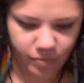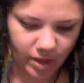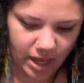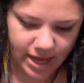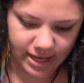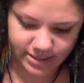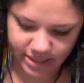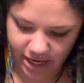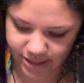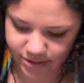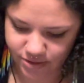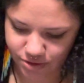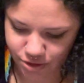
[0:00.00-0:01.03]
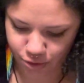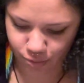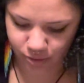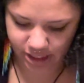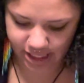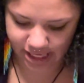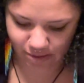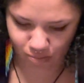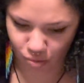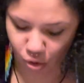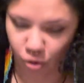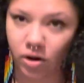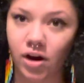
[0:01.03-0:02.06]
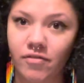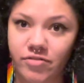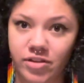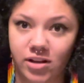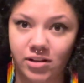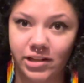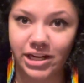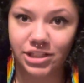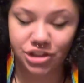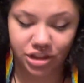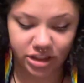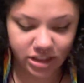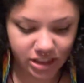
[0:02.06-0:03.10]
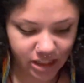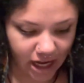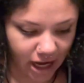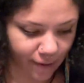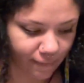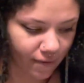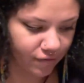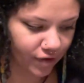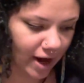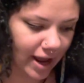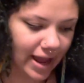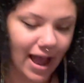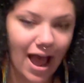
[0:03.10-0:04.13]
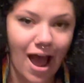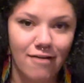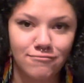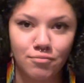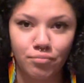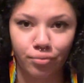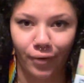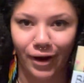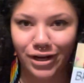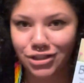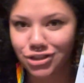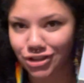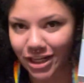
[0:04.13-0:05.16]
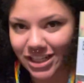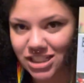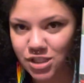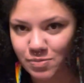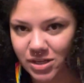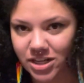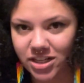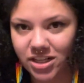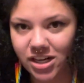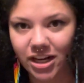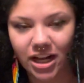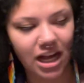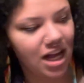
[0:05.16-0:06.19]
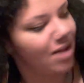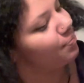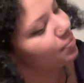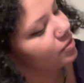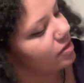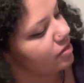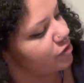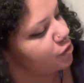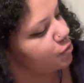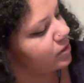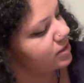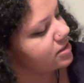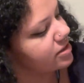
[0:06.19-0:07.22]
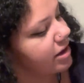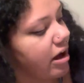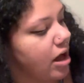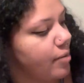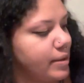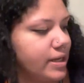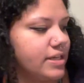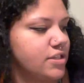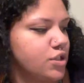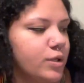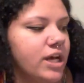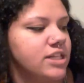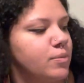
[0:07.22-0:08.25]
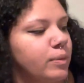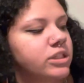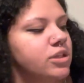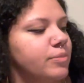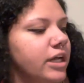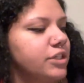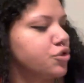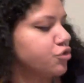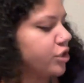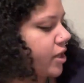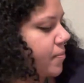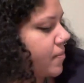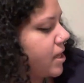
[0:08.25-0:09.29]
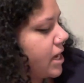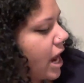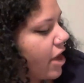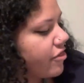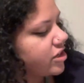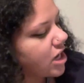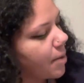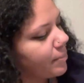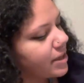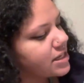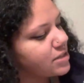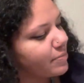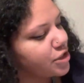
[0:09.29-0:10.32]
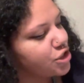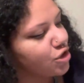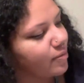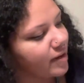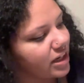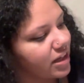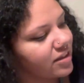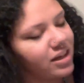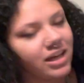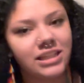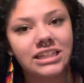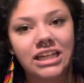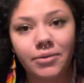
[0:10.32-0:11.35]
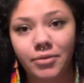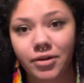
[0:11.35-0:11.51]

and I do want to get more of the collection. However, I have Brick Shakespeare. This one's the comedy, so it has A Midsummer Night's Dream, The Tempest, Much Ado About Nothing, and The Taming